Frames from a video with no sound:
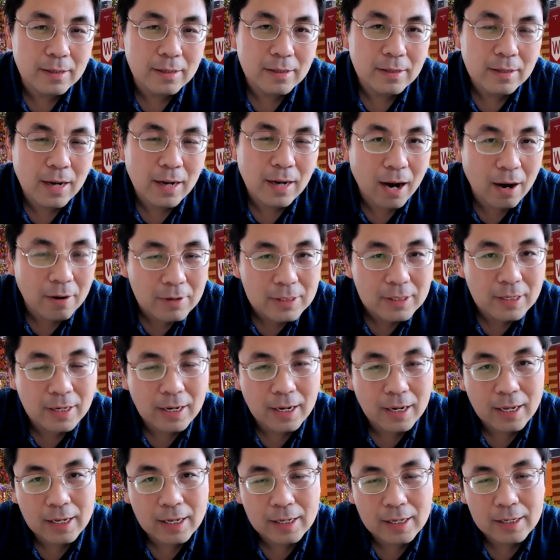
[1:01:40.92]

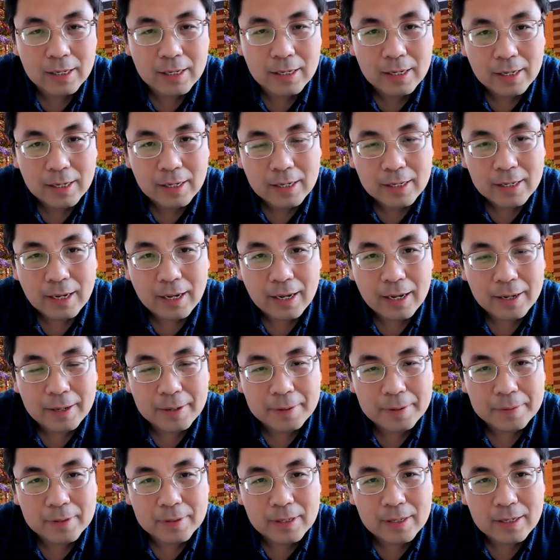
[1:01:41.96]
Currently,
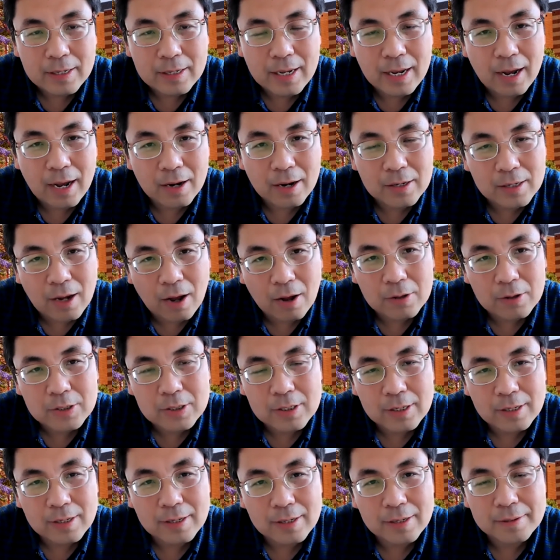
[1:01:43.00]
they are
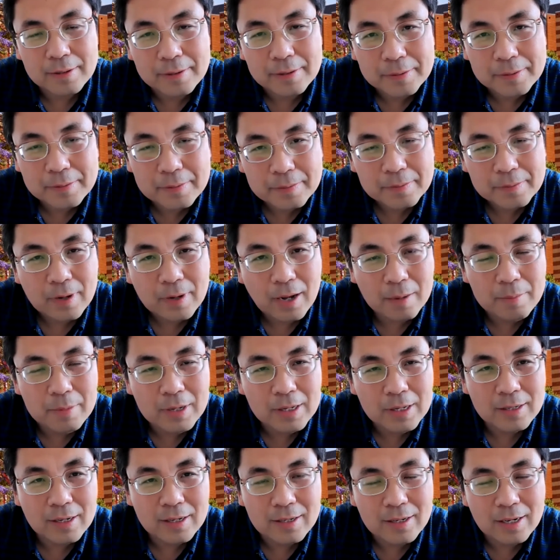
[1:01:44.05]
not, I
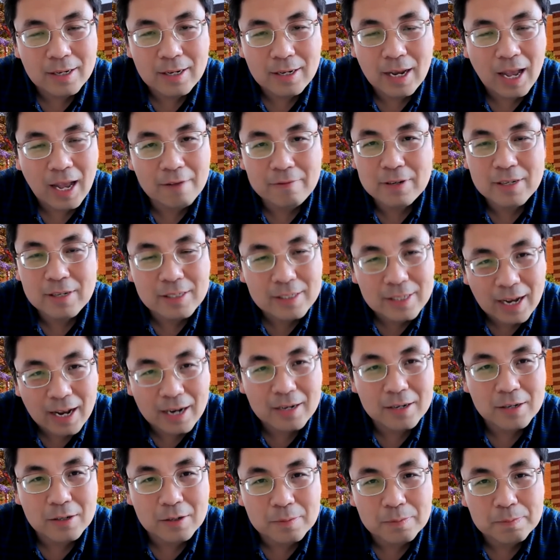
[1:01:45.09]
mean, they haven't
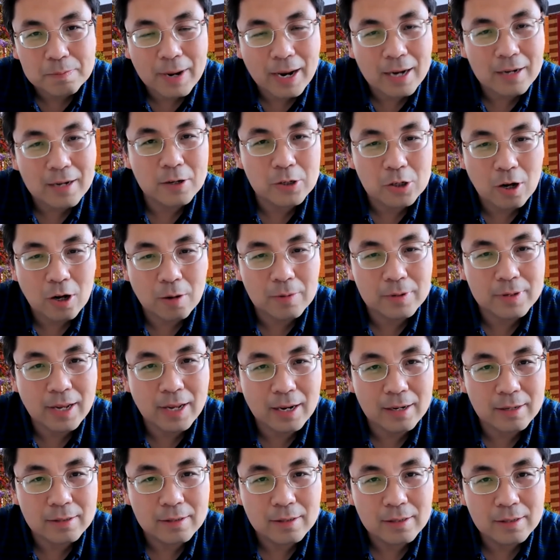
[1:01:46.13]
done a better job
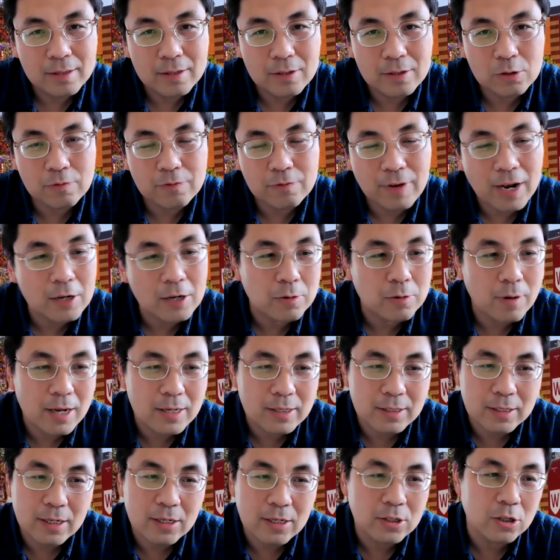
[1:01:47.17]
than fan
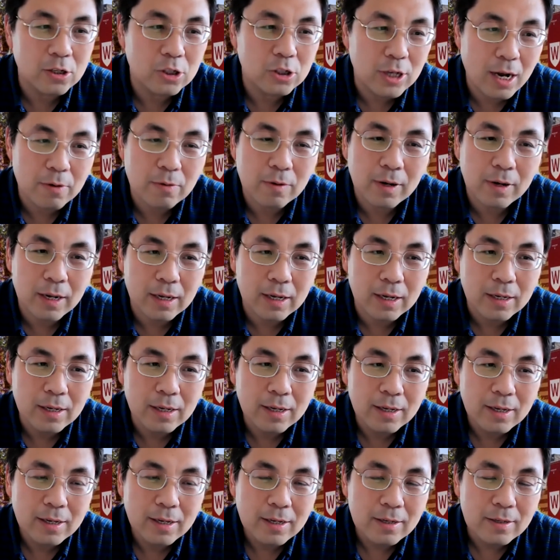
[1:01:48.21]
translation generally.
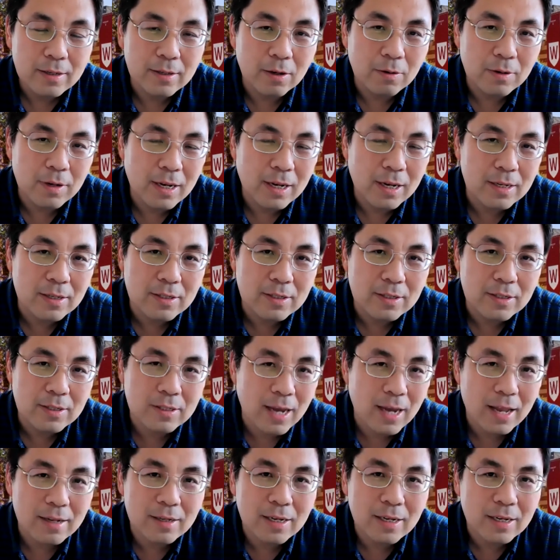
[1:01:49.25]
Though they
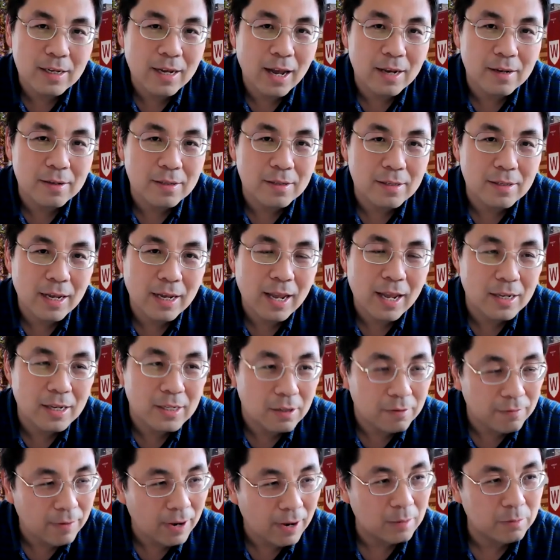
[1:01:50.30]
said they can
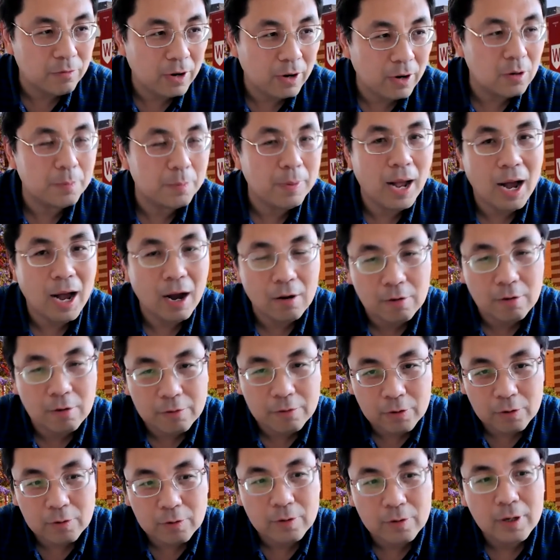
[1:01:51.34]
develop a very
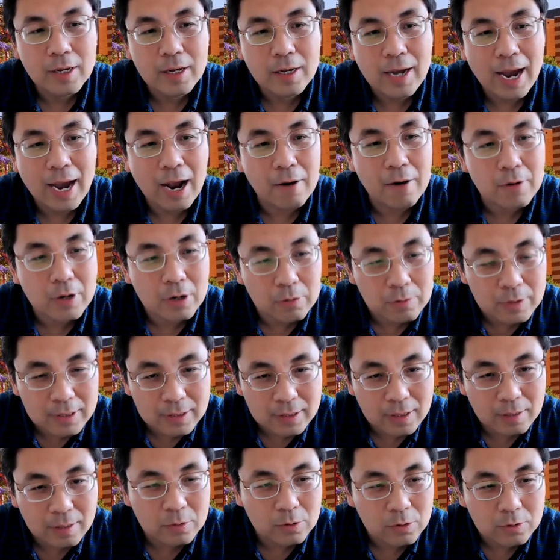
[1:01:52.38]
powerful
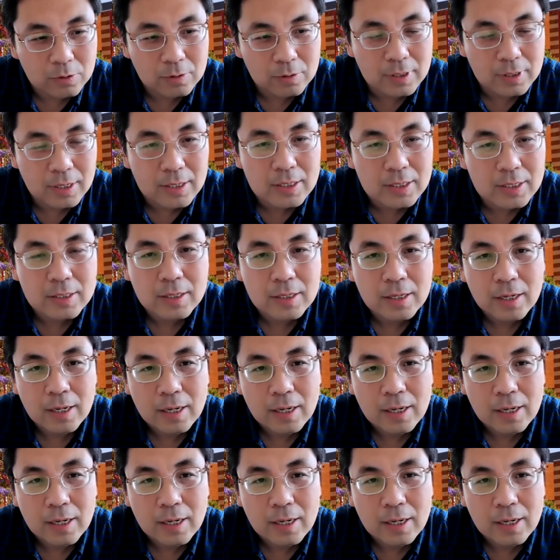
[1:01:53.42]
algorithm to do this.